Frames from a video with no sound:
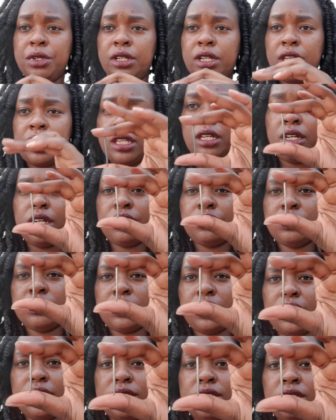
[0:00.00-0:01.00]
I think it was
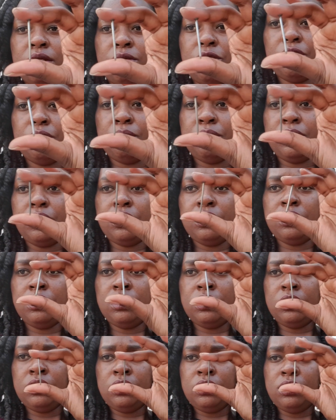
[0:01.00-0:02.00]
90 bob
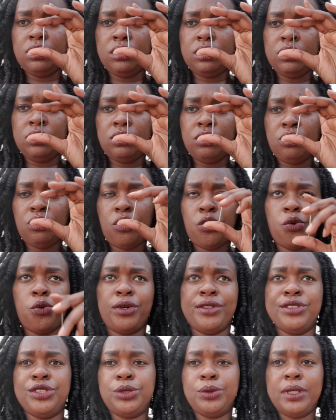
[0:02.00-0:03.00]
or
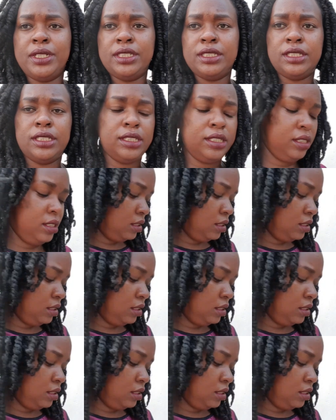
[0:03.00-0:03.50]
120.